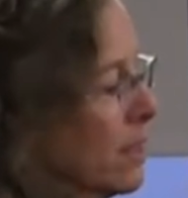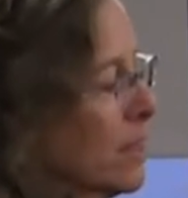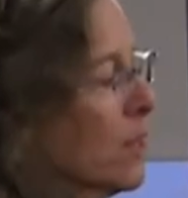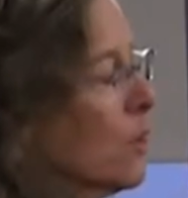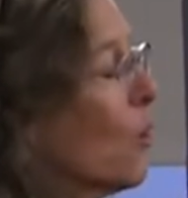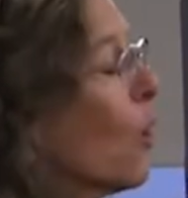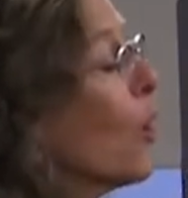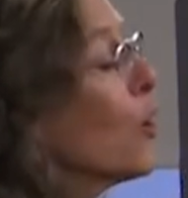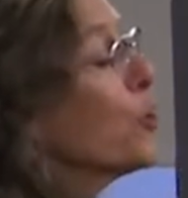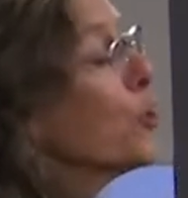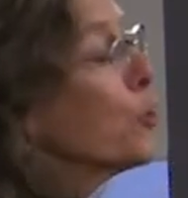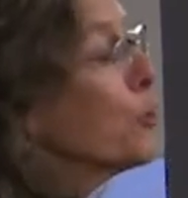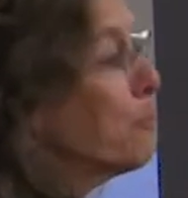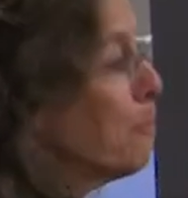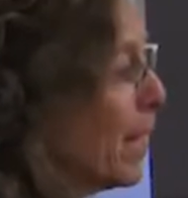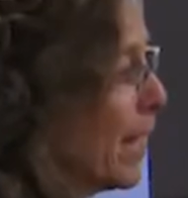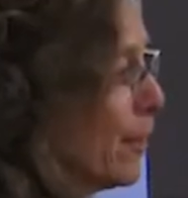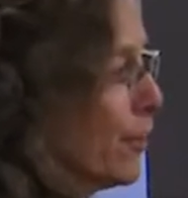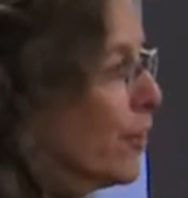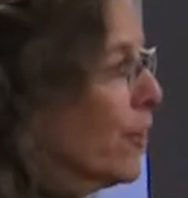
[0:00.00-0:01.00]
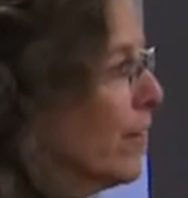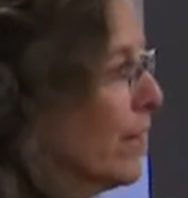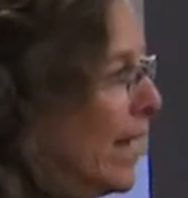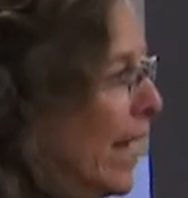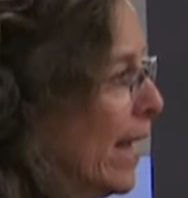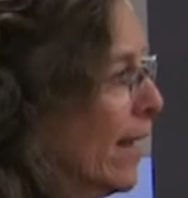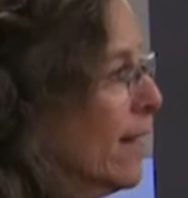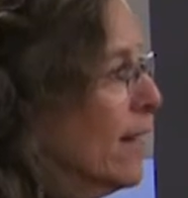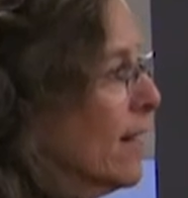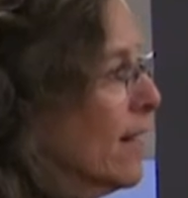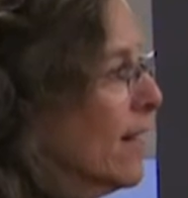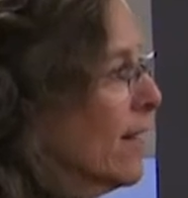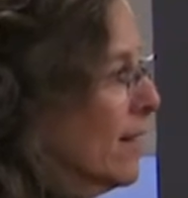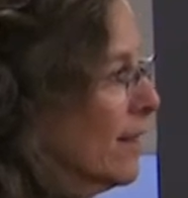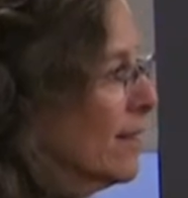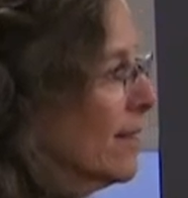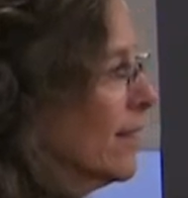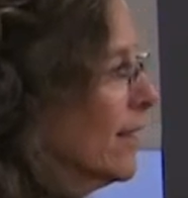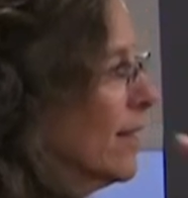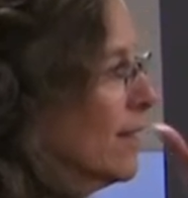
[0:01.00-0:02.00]
you know, are you better yet
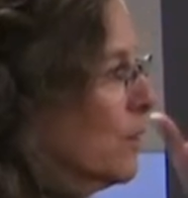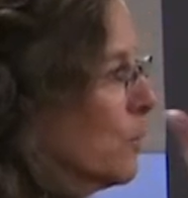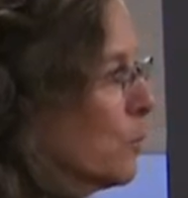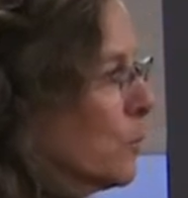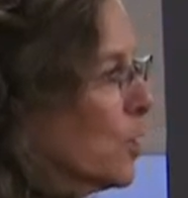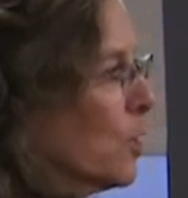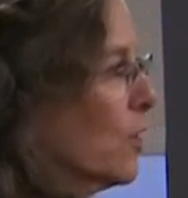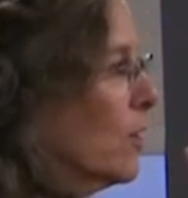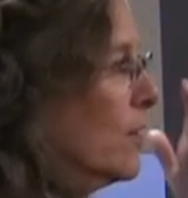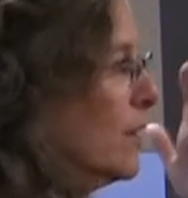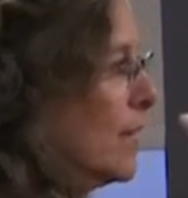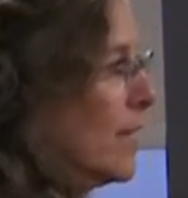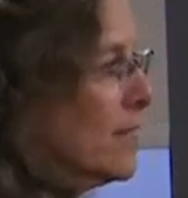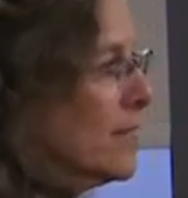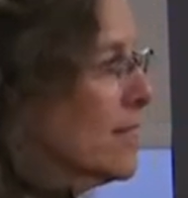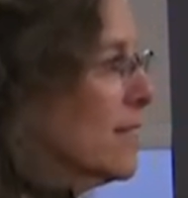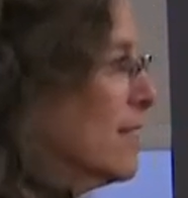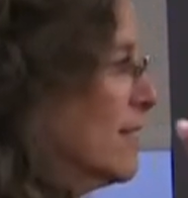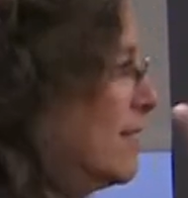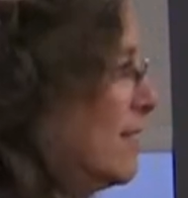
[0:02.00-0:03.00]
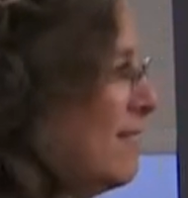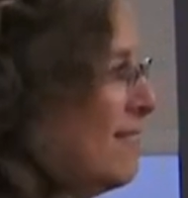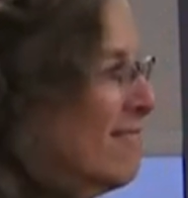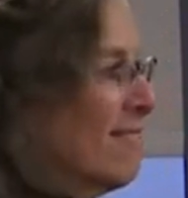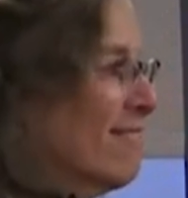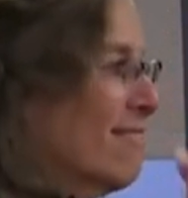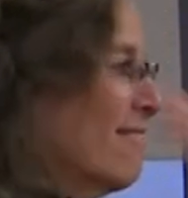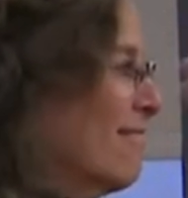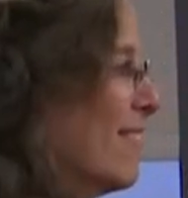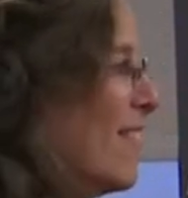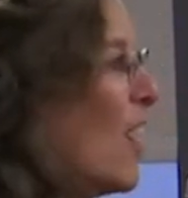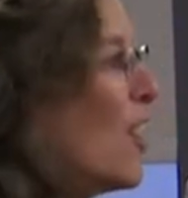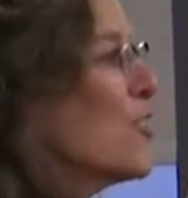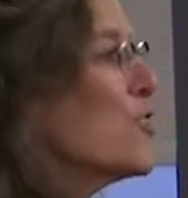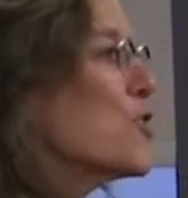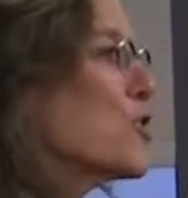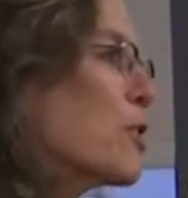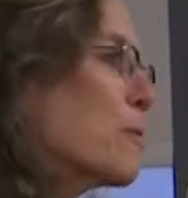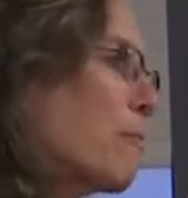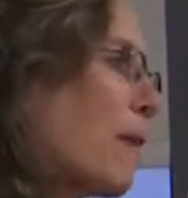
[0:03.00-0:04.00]
in a world that's
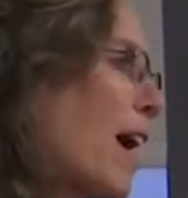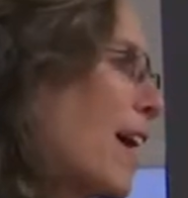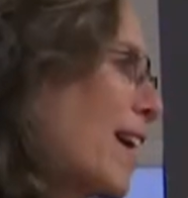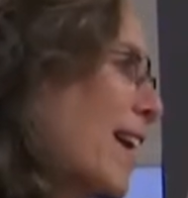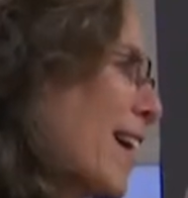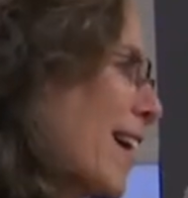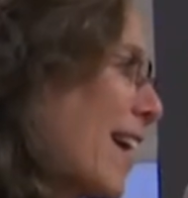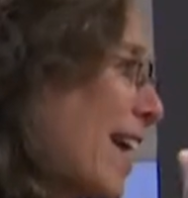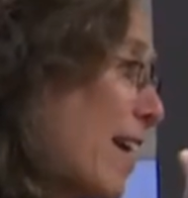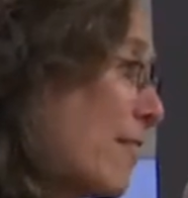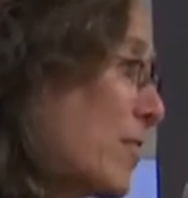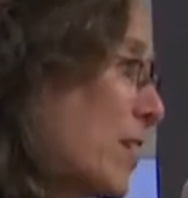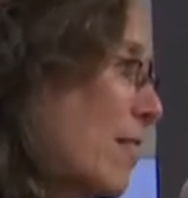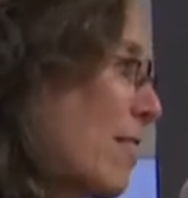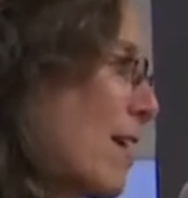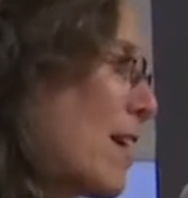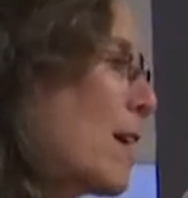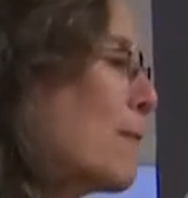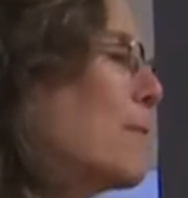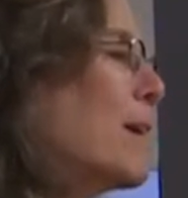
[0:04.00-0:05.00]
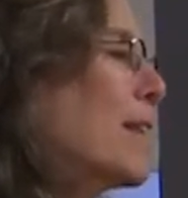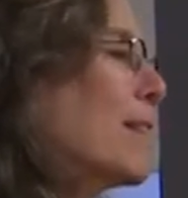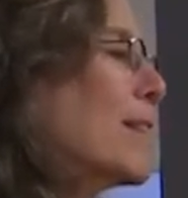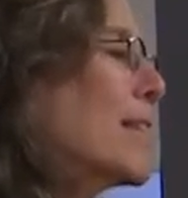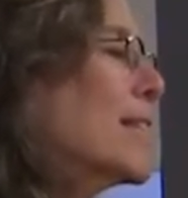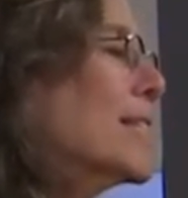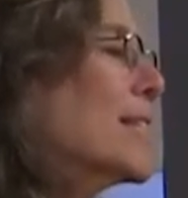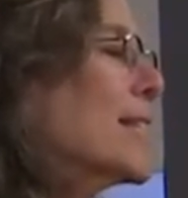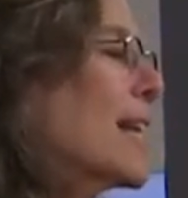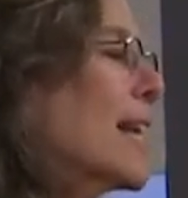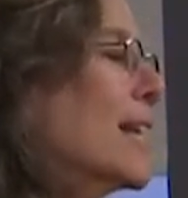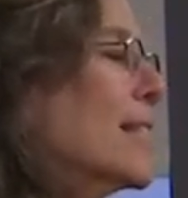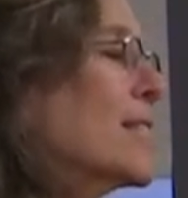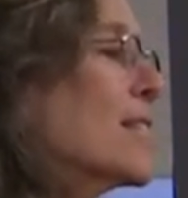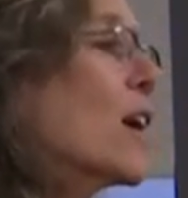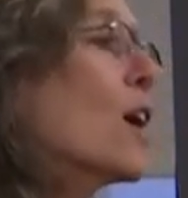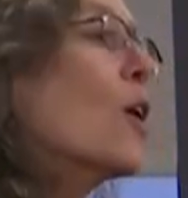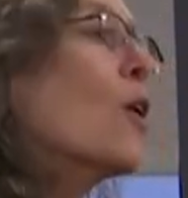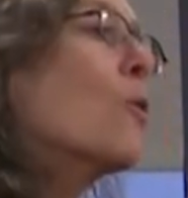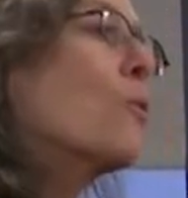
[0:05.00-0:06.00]
undermining everything about these
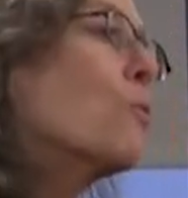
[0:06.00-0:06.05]
kids.